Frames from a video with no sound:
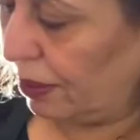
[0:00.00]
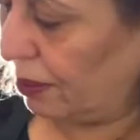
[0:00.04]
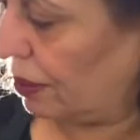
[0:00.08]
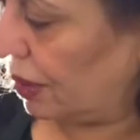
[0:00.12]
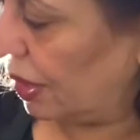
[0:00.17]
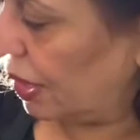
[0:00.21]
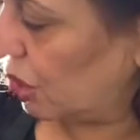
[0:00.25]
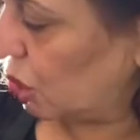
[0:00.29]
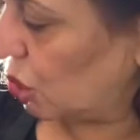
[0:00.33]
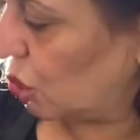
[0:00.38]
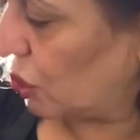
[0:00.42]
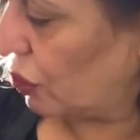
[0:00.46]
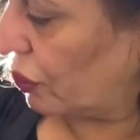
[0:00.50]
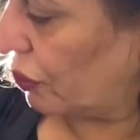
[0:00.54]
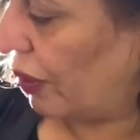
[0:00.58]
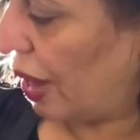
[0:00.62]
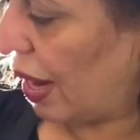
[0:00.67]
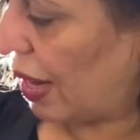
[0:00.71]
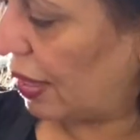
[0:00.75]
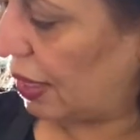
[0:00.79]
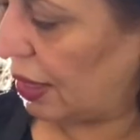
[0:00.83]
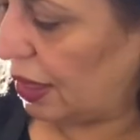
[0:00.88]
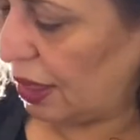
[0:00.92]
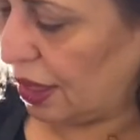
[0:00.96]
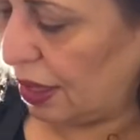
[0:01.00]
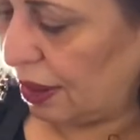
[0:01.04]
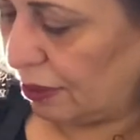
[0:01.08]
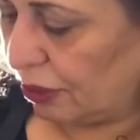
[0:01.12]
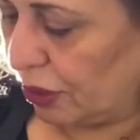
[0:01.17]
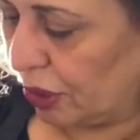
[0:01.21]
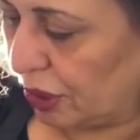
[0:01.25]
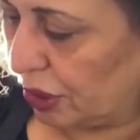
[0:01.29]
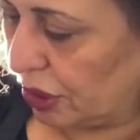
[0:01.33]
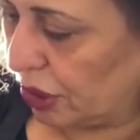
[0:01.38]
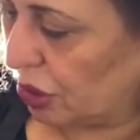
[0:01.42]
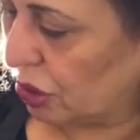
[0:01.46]
much ready. I'm
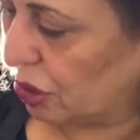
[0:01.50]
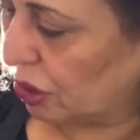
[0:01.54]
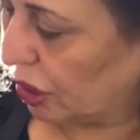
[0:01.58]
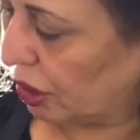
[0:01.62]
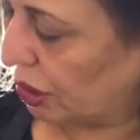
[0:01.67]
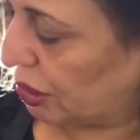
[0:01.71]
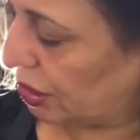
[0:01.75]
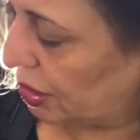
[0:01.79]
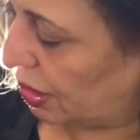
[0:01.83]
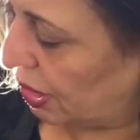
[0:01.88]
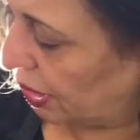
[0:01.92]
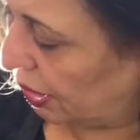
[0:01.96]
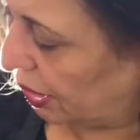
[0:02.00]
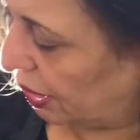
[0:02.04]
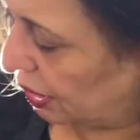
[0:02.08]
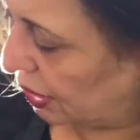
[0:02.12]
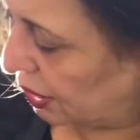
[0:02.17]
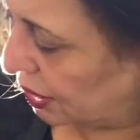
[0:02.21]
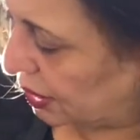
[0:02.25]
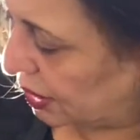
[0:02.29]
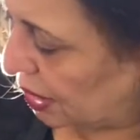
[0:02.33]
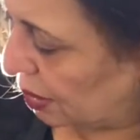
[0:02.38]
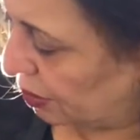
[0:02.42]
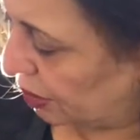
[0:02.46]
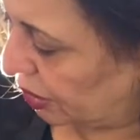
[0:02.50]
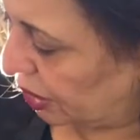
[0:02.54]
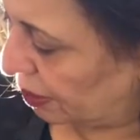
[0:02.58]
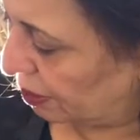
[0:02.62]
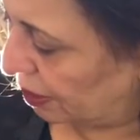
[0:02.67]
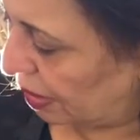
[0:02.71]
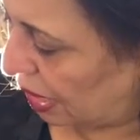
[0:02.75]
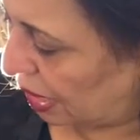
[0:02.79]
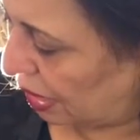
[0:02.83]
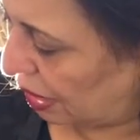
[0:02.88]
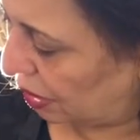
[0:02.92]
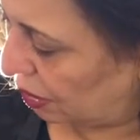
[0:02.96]
gonna start taking some of them
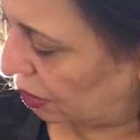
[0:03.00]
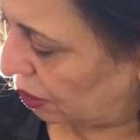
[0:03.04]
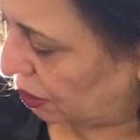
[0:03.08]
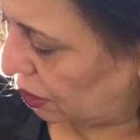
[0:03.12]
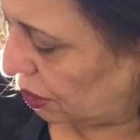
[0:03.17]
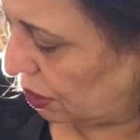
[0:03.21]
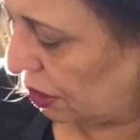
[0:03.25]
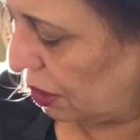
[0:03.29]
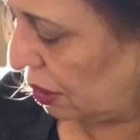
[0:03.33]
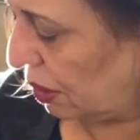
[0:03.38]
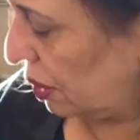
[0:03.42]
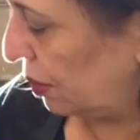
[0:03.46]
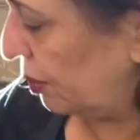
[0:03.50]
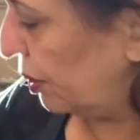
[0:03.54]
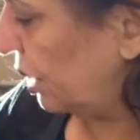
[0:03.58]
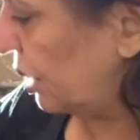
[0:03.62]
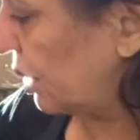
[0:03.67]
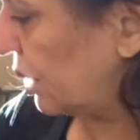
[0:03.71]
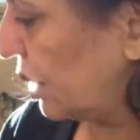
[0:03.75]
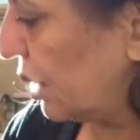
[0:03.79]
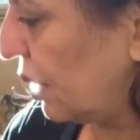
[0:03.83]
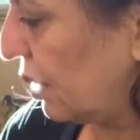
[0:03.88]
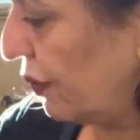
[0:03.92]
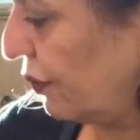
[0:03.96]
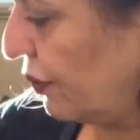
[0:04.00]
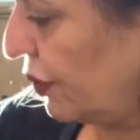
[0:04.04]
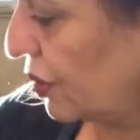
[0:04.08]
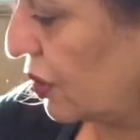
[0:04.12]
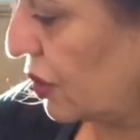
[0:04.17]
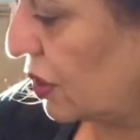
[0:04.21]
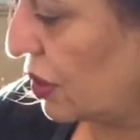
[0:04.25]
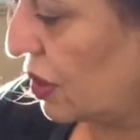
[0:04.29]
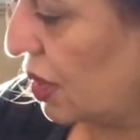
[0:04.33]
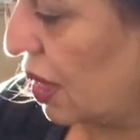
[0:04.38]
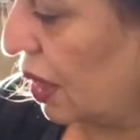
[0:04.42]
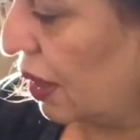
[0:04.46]
out. Let me see if it's
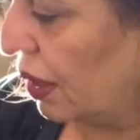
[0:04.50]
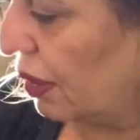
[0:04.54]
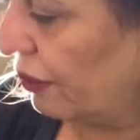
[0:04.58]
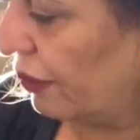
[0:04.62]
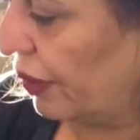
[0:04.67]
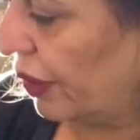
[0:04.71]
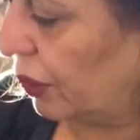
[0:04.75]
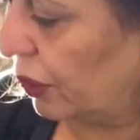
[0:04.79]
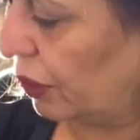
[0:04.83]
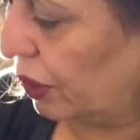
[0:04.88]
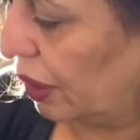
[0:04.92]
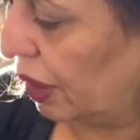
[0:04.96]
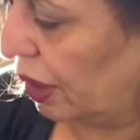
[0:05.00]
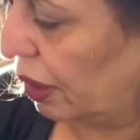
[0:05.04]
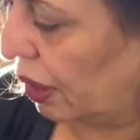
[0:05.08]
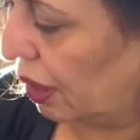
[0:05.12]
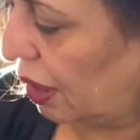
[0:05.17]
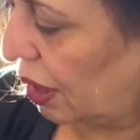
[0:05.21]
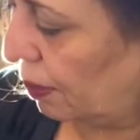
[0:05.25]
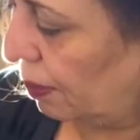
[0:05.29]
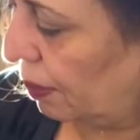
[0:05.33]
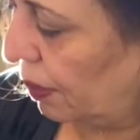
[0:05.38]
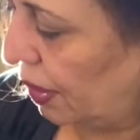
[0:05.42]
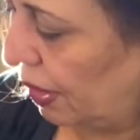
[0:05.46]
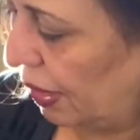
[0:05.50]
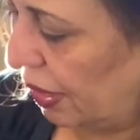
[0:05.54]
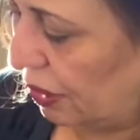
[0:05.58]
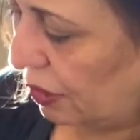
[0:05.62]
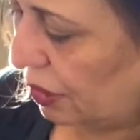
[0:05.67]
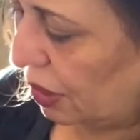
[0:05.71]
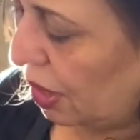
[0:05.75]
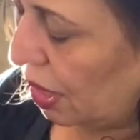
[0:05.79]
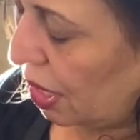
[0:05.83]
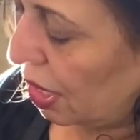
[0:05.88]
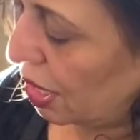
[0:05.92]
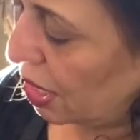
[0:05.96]
done, if I could get a couple out,
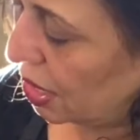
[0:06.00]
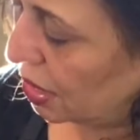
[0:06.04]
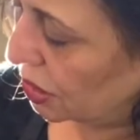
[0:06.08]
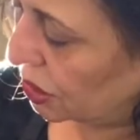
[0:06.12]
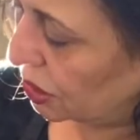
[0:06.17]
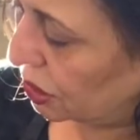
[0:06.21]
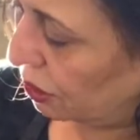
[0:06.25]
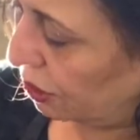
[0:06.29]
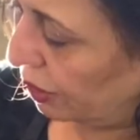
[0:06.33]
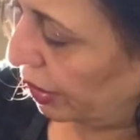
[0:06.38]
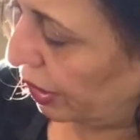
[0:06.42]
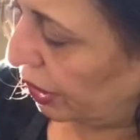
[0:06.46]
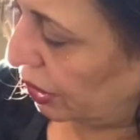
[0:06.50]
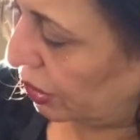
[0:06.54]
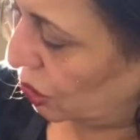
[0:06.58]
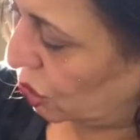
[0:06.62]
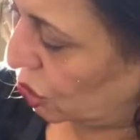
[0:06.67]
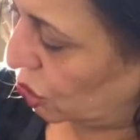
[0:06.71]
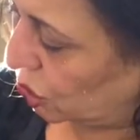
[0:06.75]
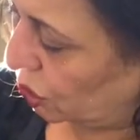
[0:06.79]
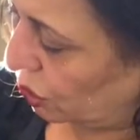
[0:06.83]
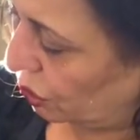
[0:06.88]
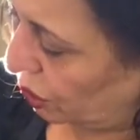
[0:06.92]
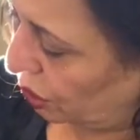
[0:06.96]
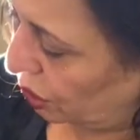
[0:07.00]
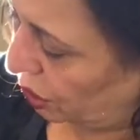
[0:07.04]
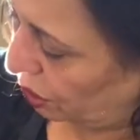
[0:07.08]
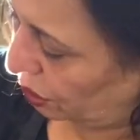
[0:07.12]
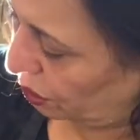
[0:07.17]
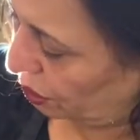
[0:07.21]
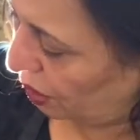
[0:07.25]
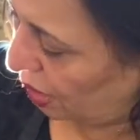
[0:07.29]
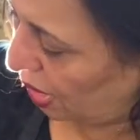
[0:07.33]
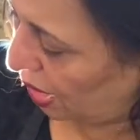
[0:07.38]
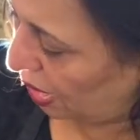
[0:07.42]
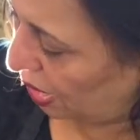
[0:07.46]
so I can show you
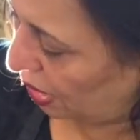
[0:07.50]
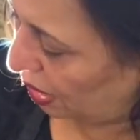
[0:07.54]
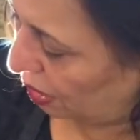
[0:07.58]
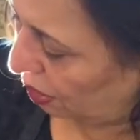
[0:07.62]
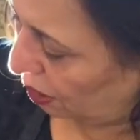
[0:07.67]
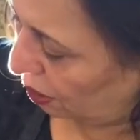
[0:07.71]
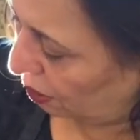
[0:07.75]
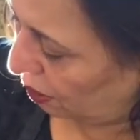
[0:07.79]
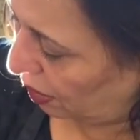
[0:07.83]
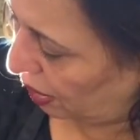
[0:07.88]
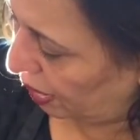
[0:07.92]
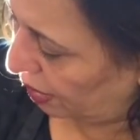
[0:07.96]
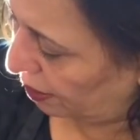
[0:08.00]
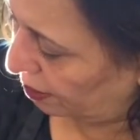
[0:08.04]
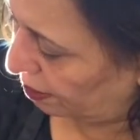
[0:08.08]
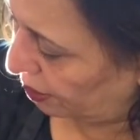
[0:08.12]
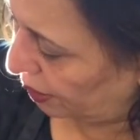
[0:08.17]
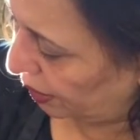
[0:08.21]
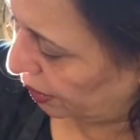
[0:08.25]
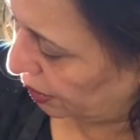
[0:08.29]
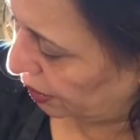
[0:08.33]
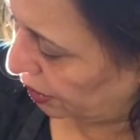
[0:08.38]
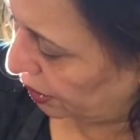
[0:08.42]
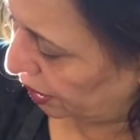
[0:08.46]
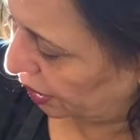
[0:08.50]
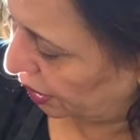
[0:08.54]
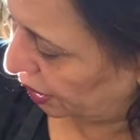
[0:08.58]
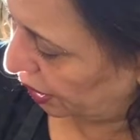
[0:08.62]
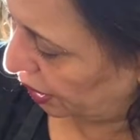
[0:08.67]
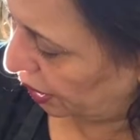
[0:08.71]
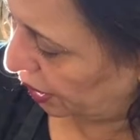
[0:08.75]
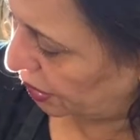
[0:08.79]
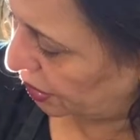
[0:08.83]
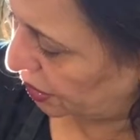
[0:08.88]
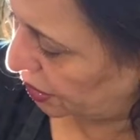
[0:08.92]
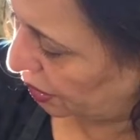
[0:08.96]
how I build on
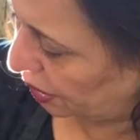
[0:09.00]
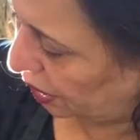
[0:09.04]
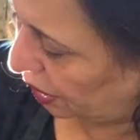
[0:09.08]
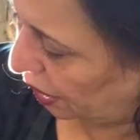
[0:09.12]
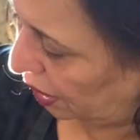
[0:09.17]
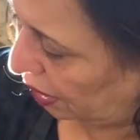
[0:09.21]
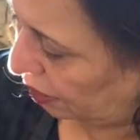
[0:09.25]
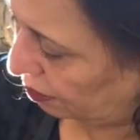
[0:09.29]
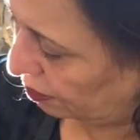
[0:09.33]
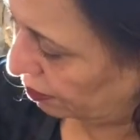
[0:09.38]
this, okay?